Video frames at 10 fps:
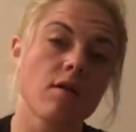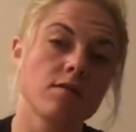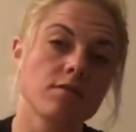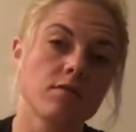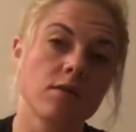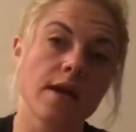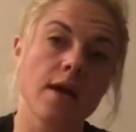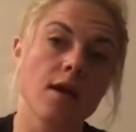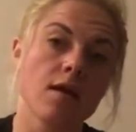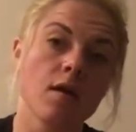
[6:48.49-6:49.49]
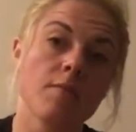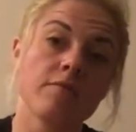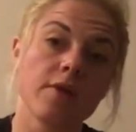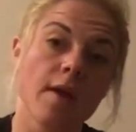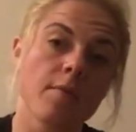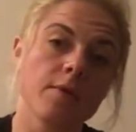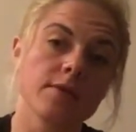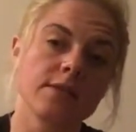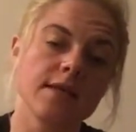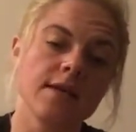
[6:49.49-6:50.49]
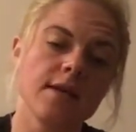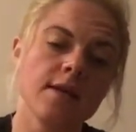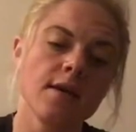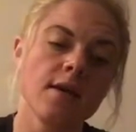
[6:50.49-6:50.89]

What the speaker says: also a cup of chamomile tea.